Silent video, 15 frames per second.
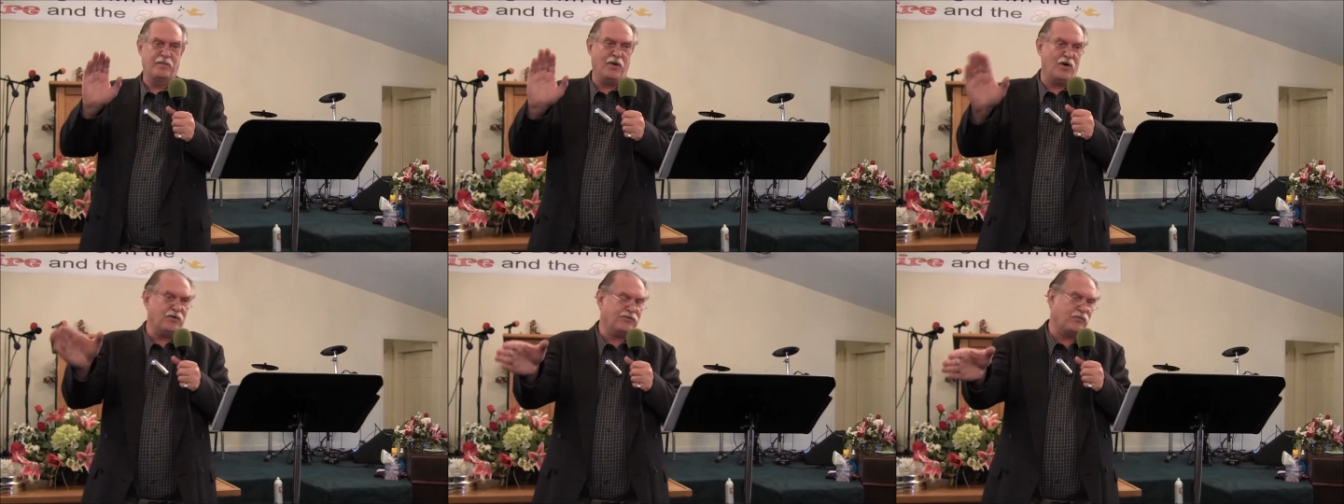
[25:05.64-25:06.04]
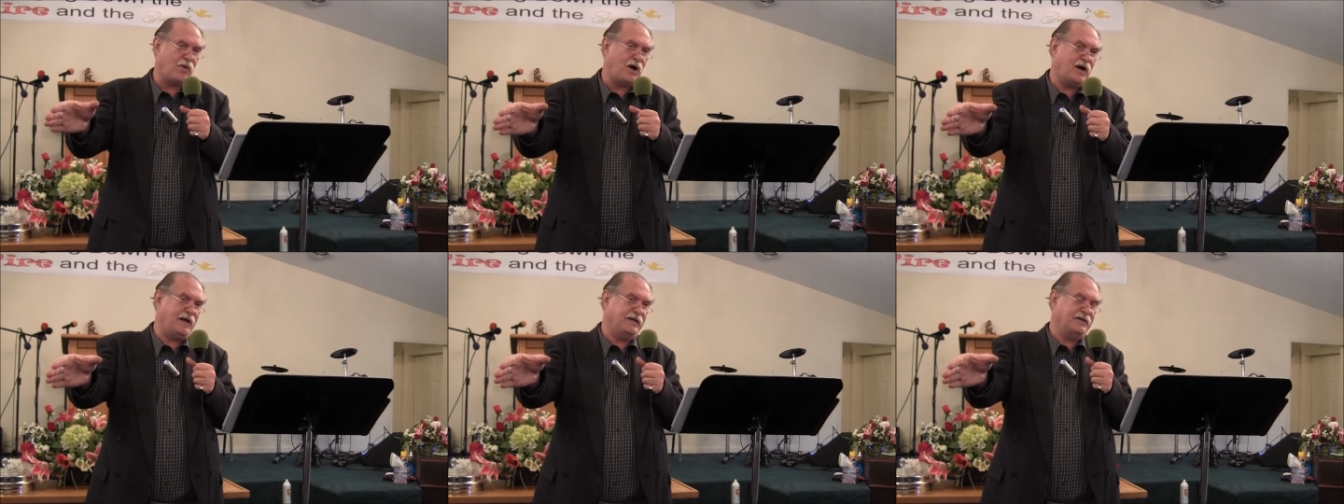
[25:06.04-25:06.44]
the
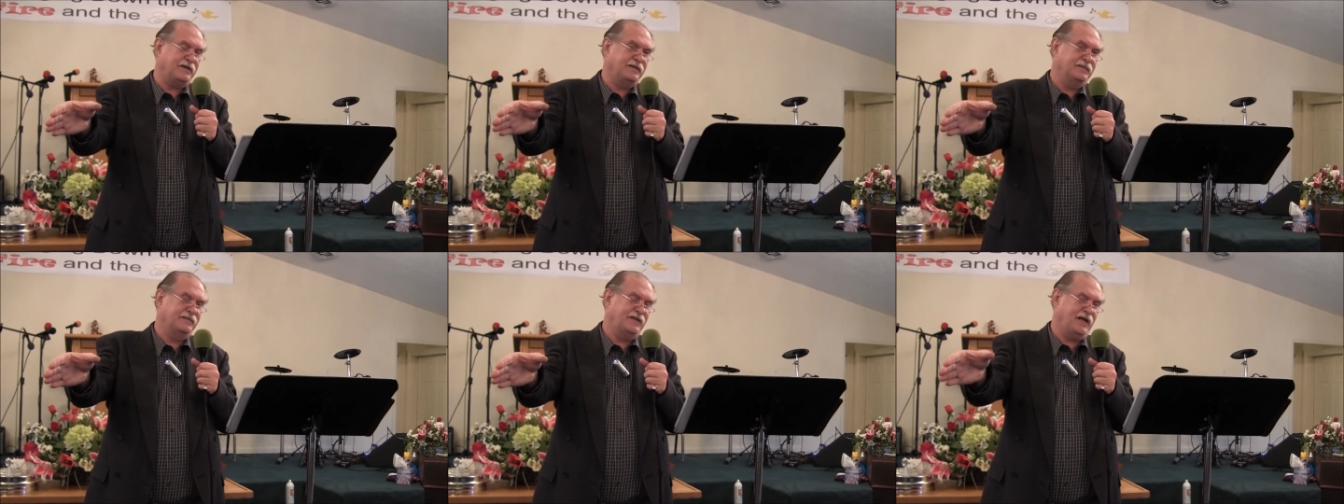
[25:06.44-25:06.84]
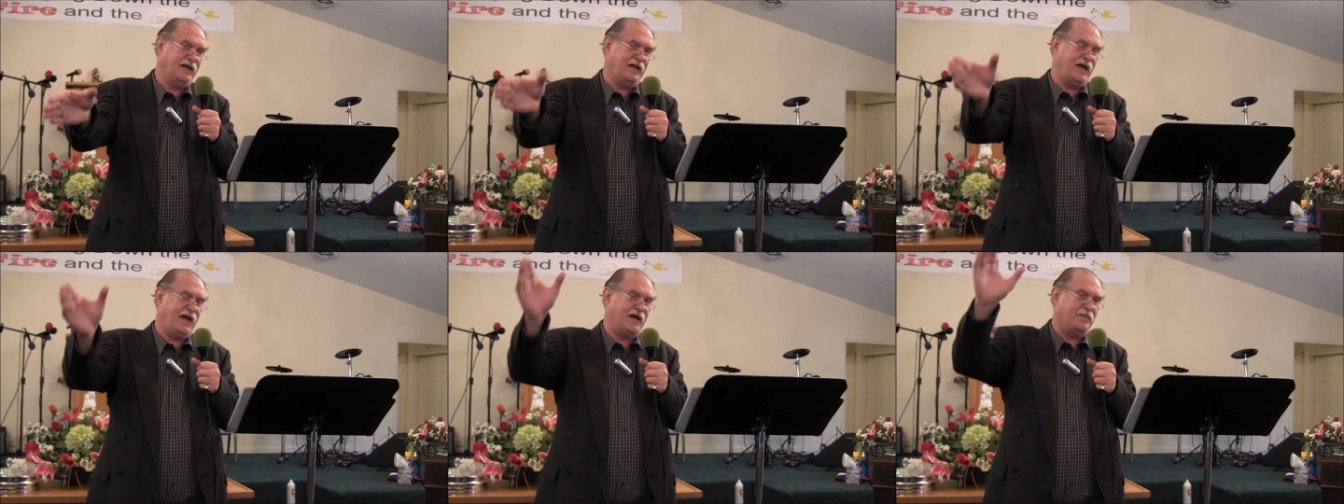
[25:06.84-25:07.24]
birthright that
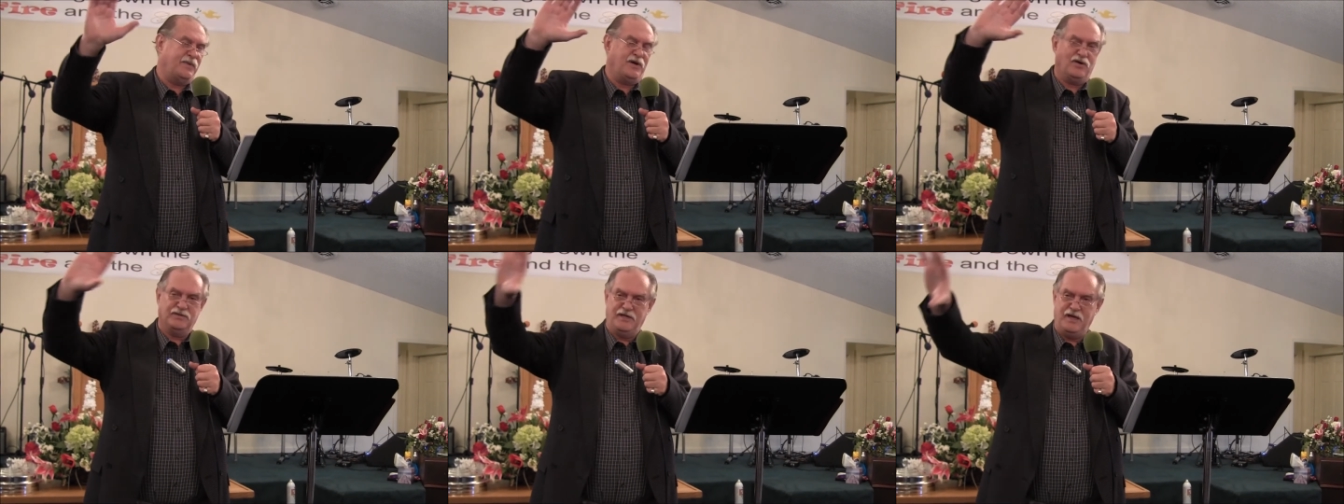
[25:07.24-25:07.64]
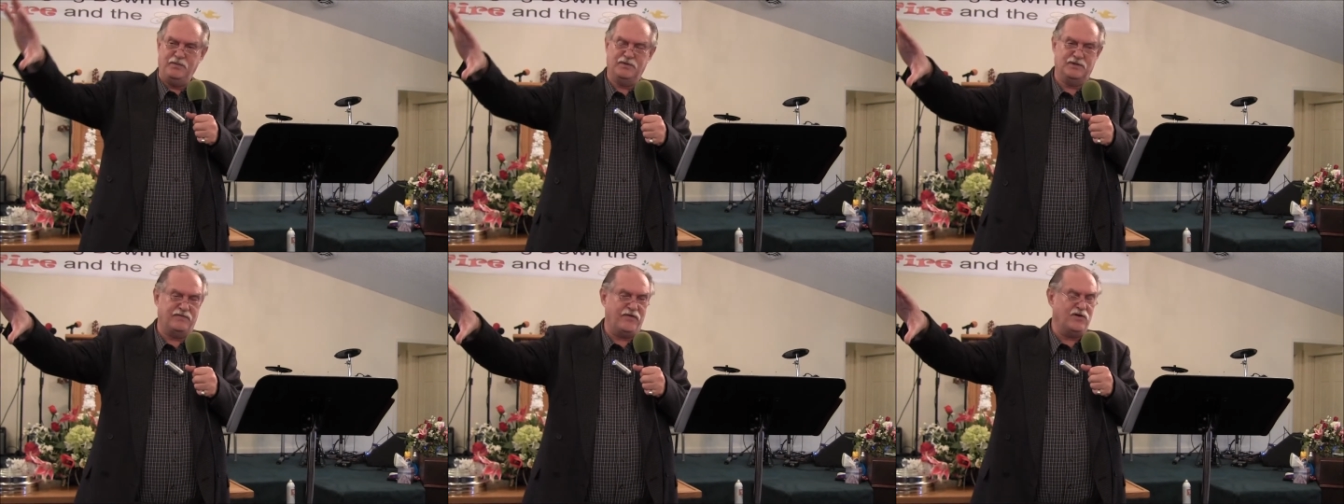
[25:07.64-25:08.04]
he had because he
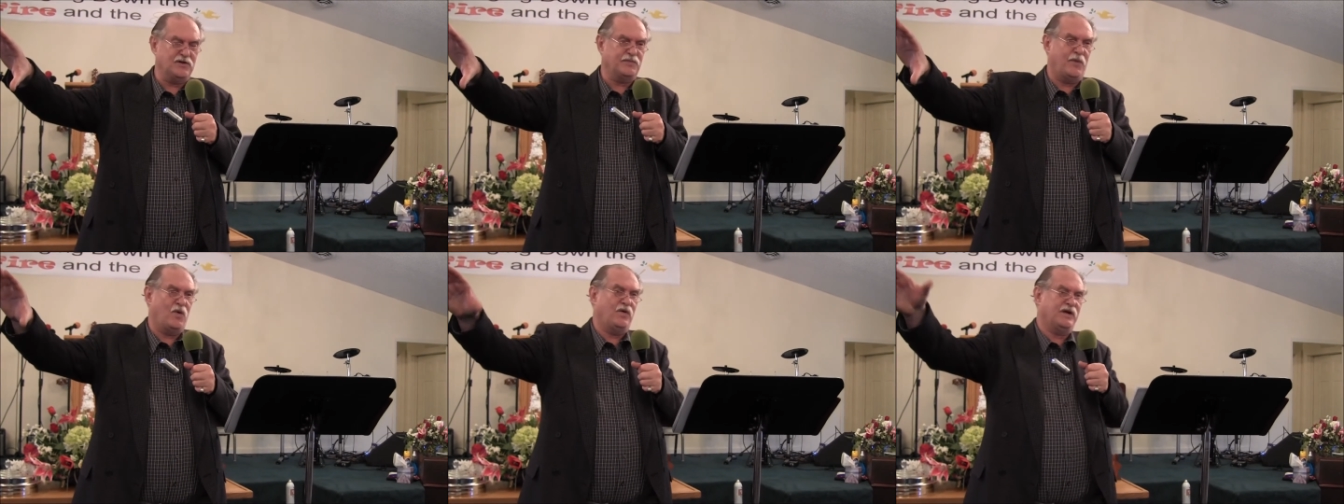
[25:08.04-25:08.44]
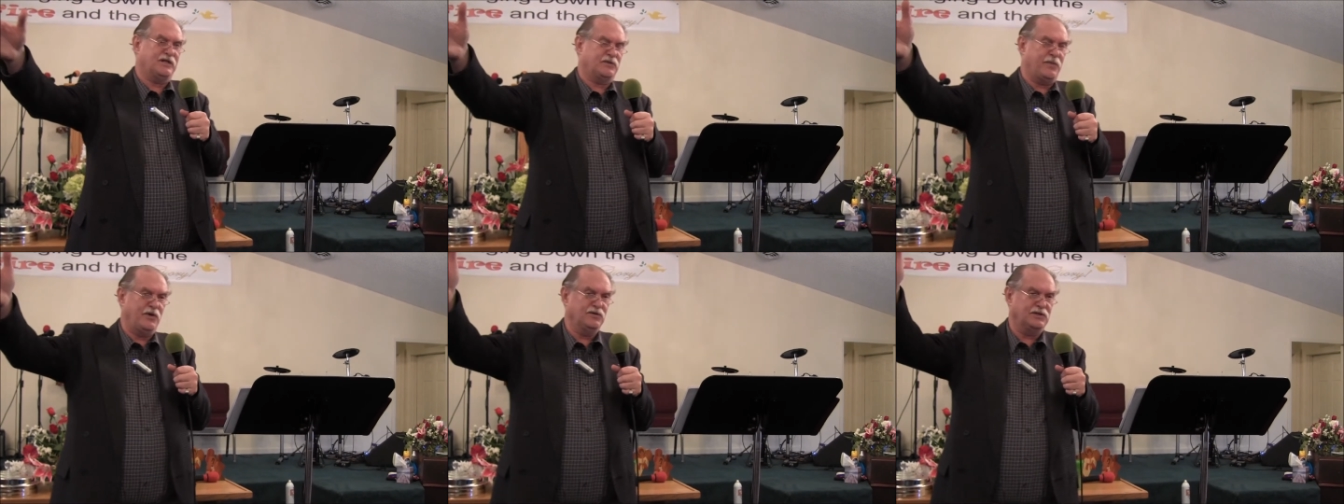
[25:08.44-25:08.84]
was the firstborn
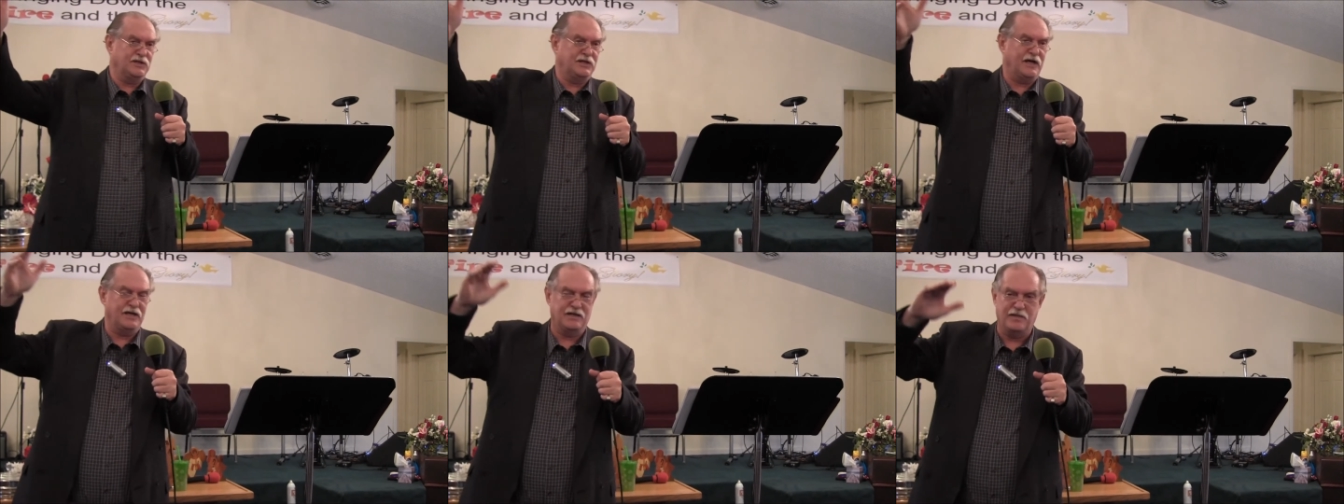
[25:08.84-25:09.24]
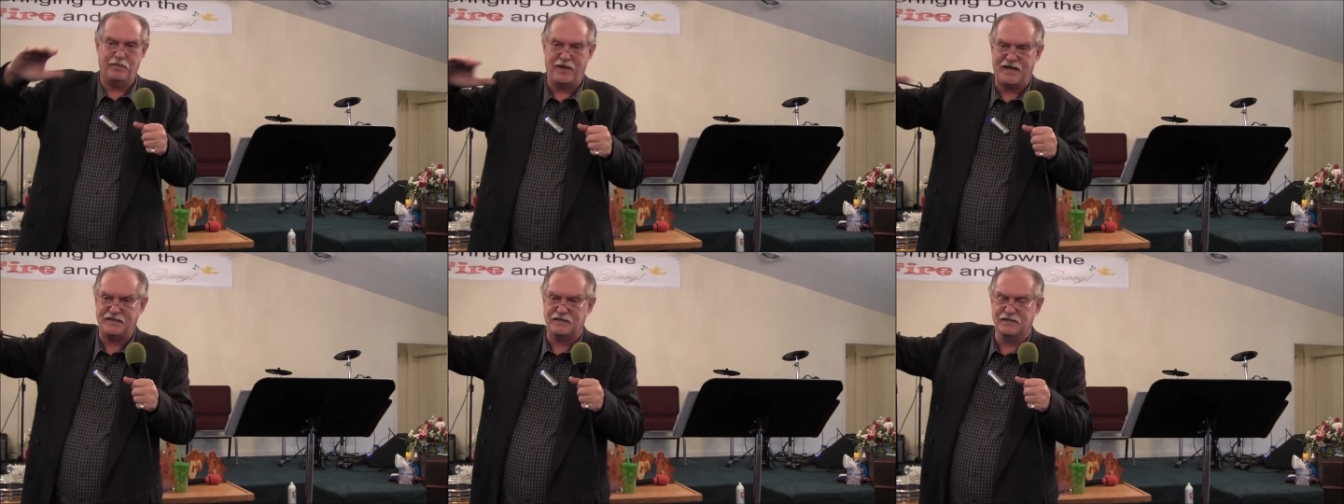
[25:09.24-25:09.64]
and supposed to take the
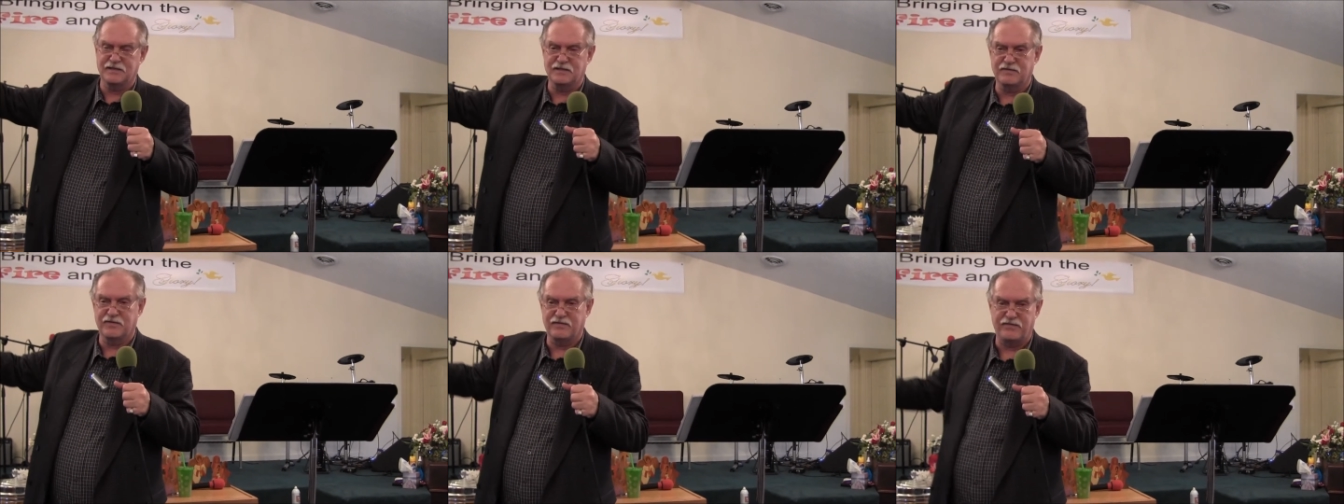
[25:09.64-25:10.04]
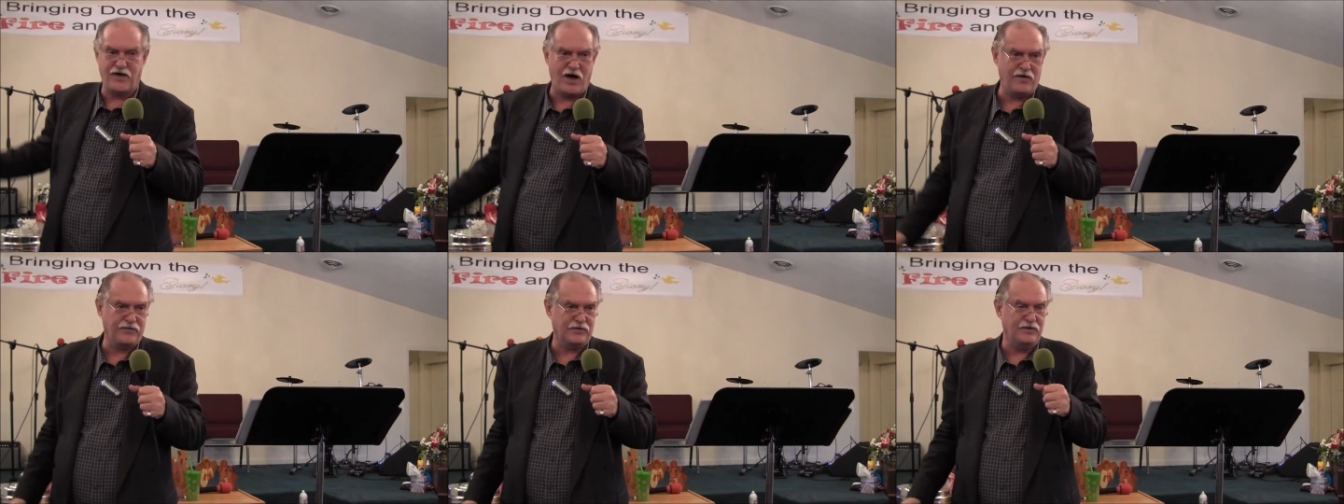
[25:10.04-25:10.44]
blessings of the
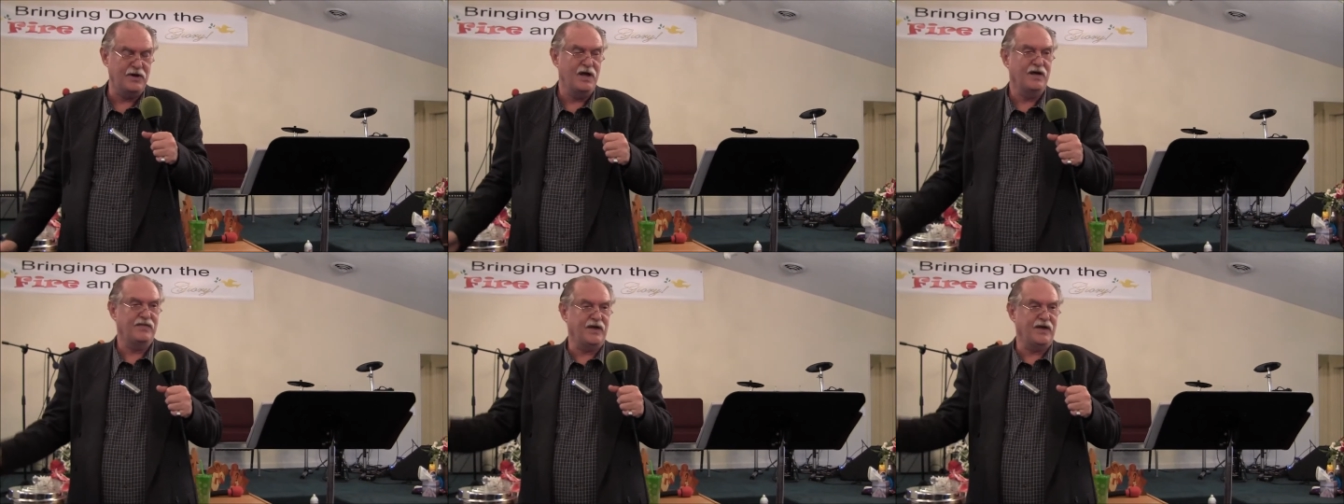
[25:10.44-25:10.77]
Father